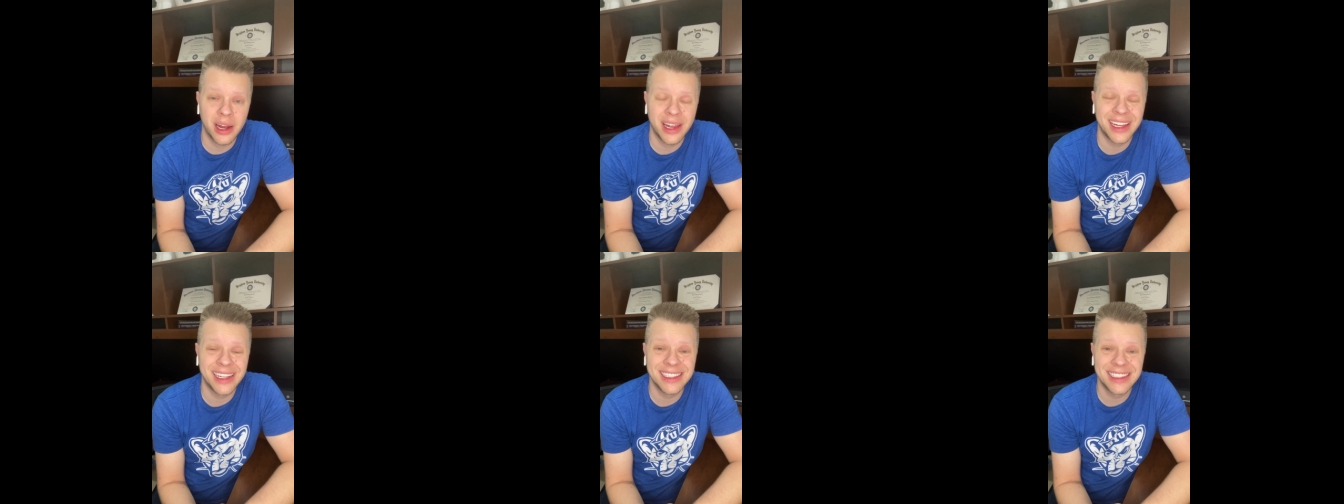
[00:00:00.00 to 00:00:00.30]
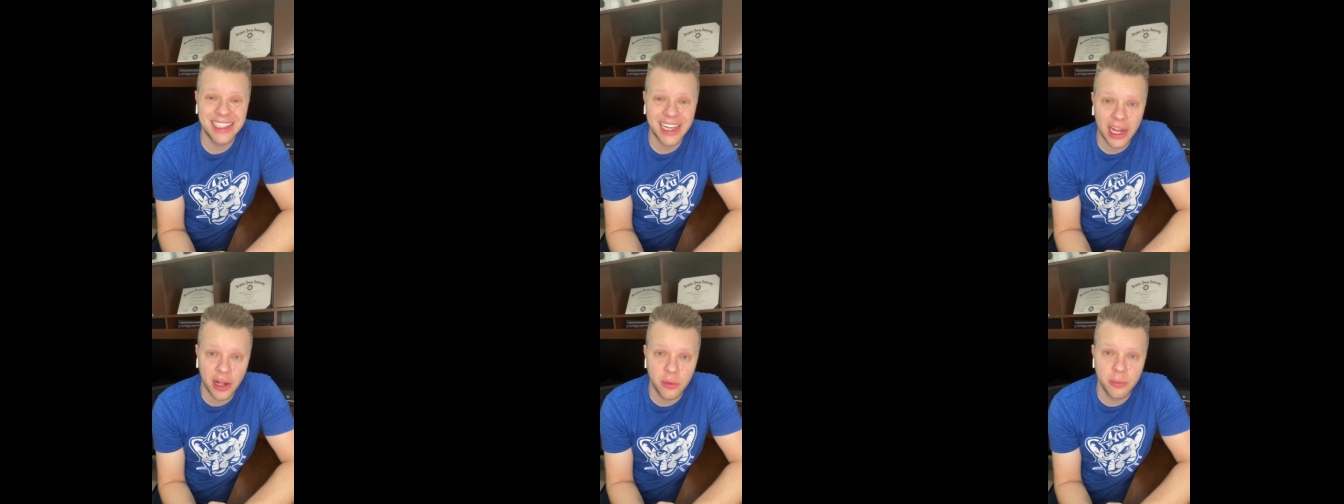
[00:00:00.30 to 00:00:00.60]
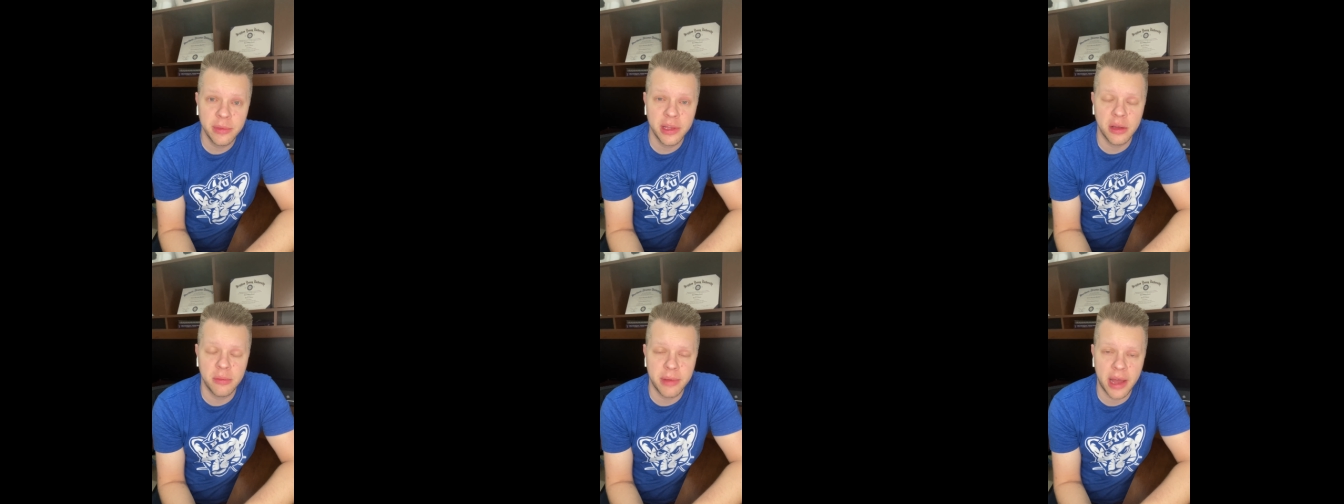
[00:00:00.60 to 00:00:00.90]
in tell
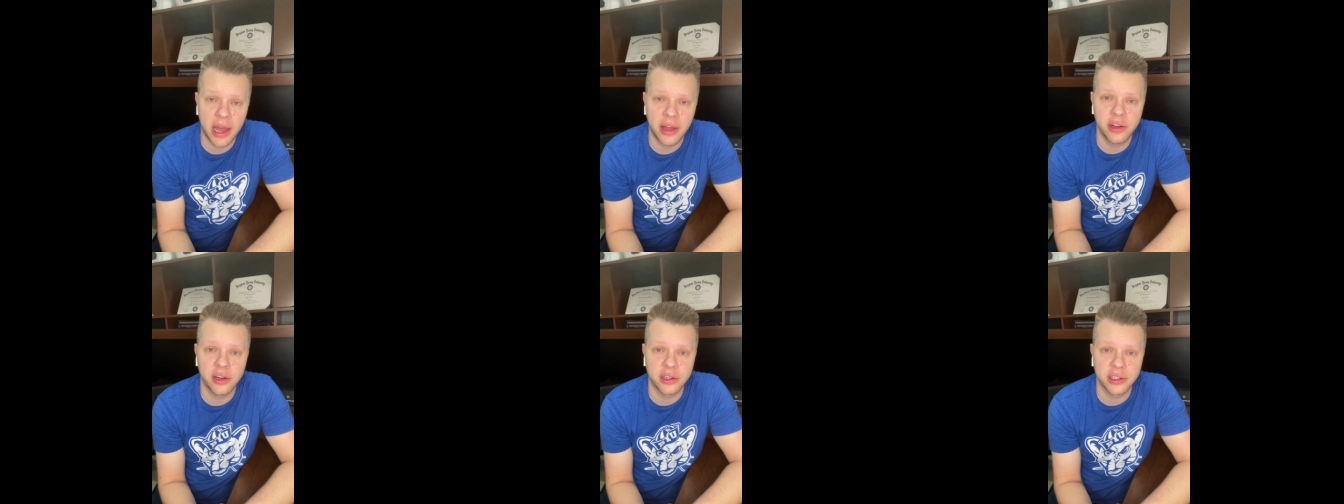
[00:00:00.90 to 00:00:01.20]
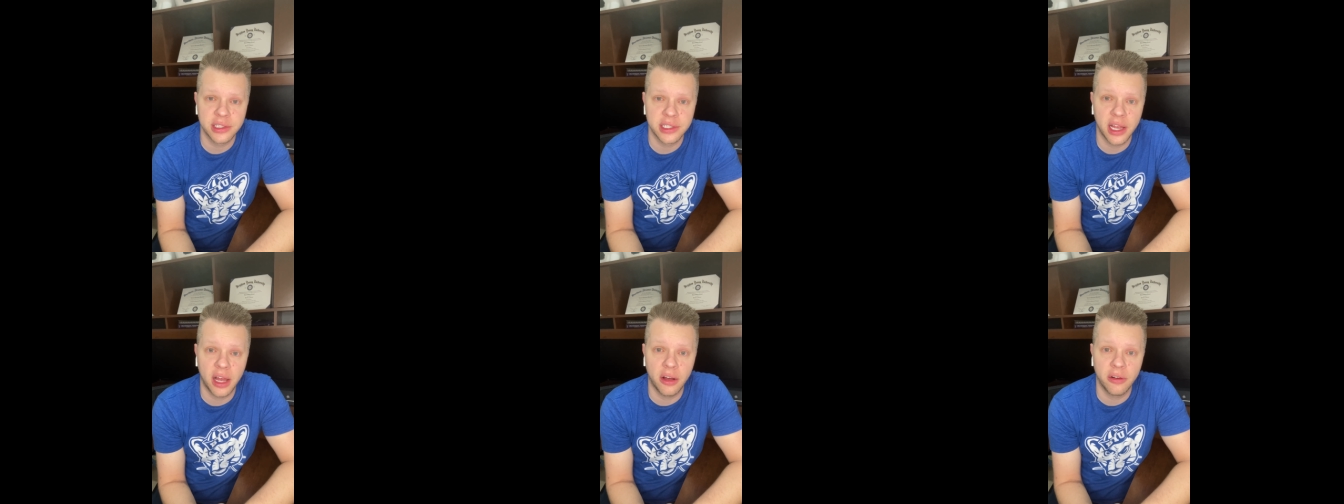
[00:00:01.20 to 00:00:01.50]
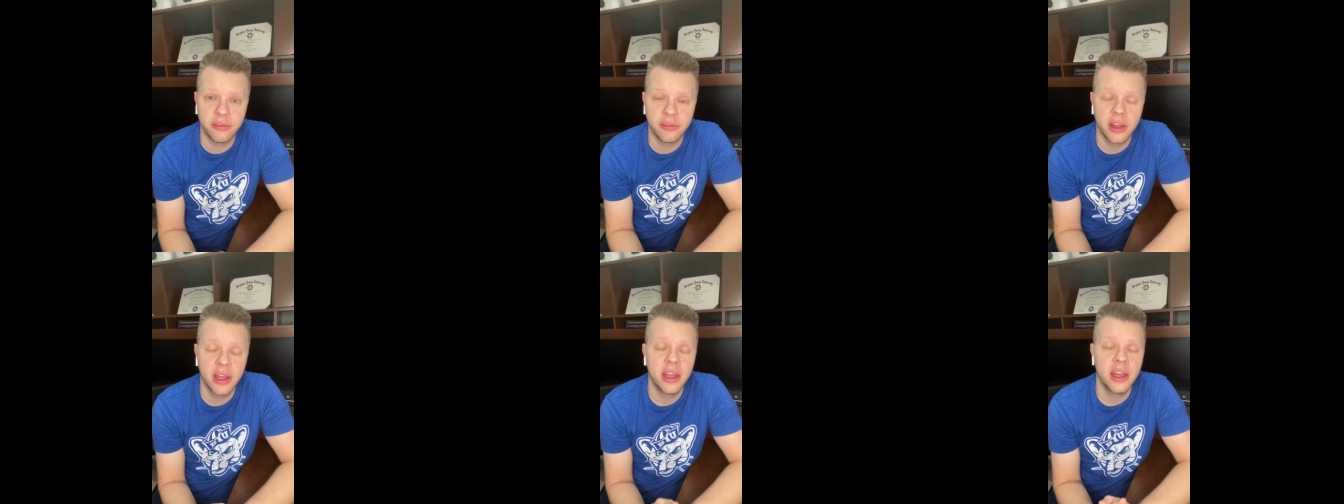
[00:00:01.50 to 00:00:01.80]
me about
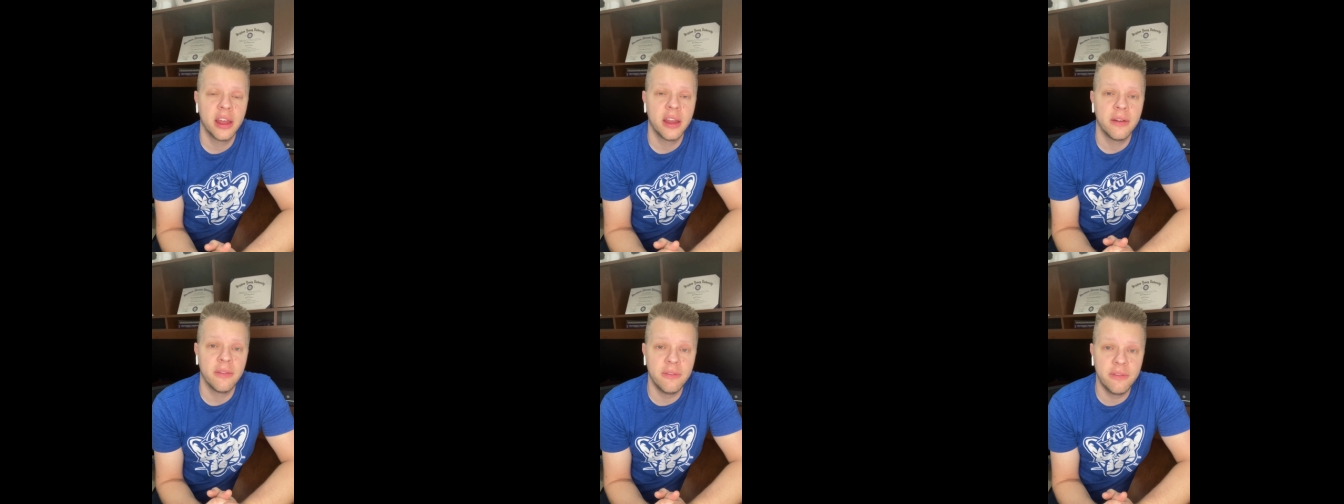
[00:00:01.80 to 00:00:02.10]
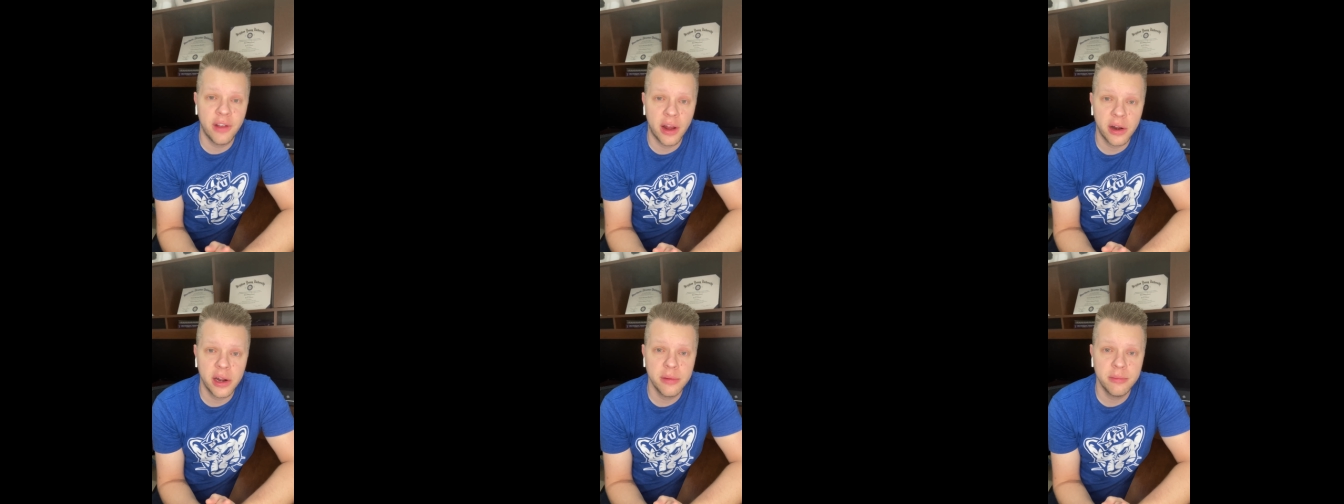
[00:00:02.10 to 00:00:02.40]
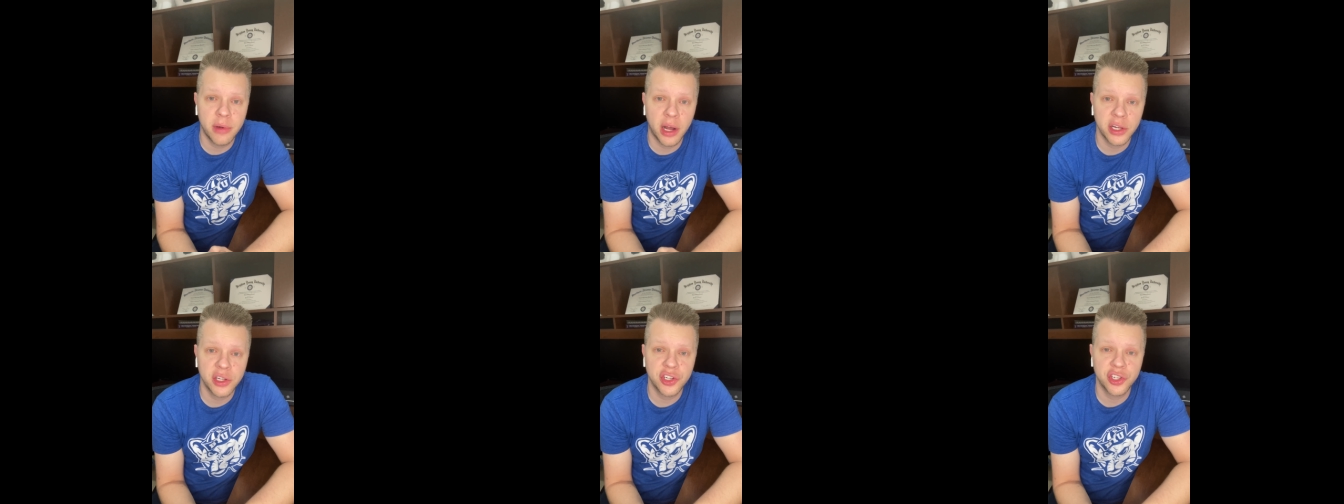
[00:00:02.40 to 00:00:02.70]
yourself very
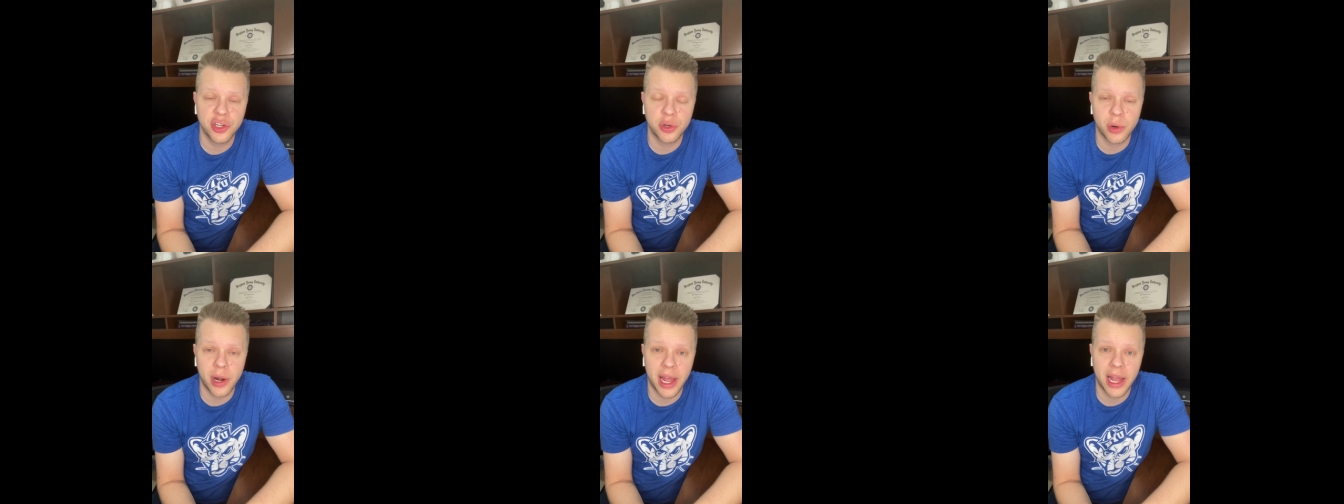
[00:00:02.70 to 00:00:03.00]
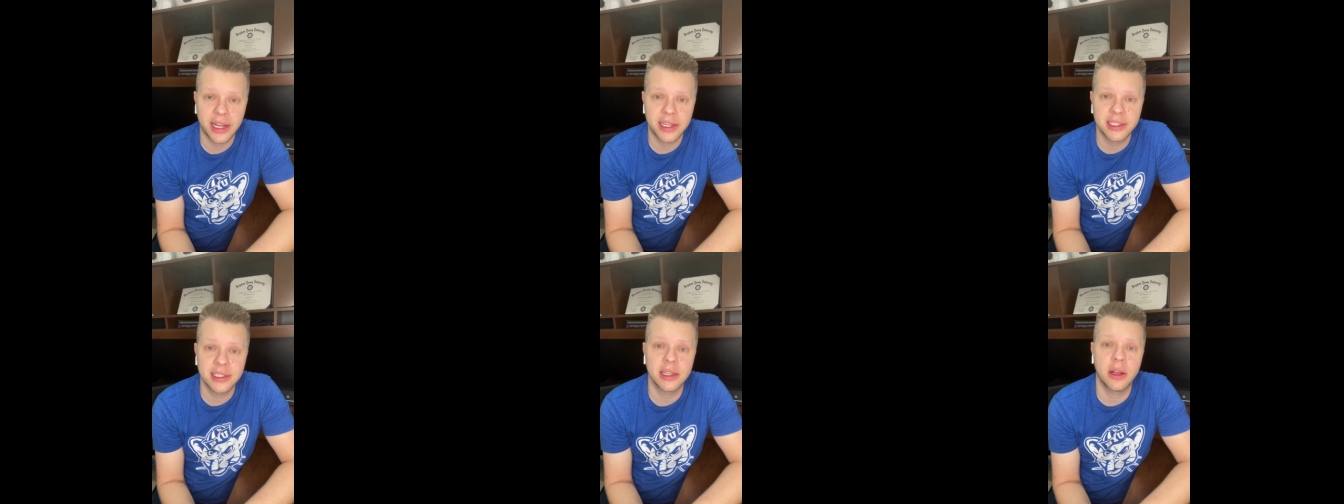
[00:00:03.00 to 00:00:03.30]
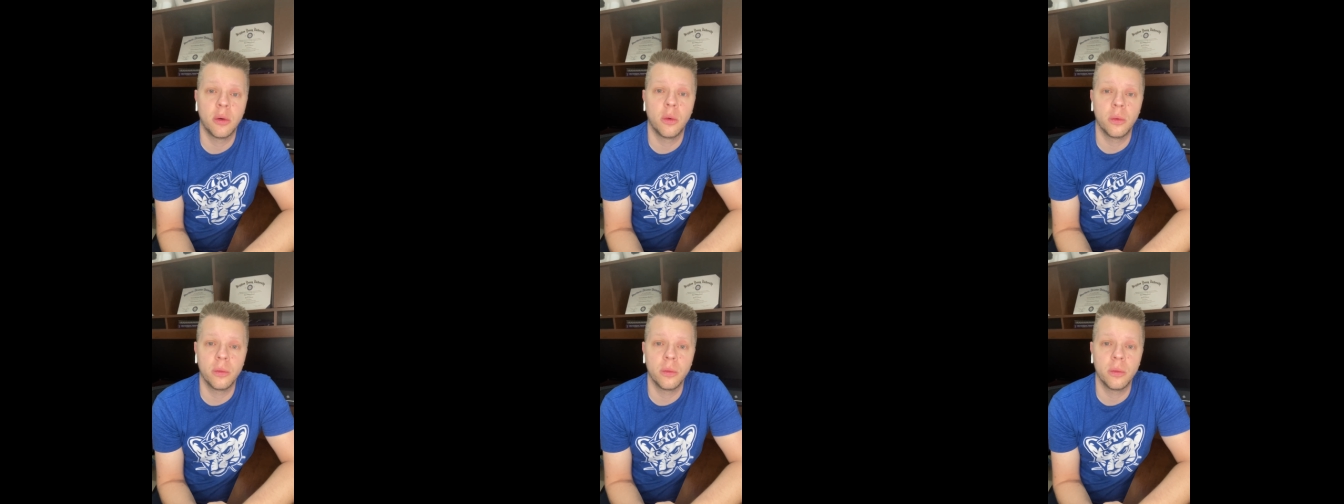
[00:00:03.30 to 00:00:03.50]
much directs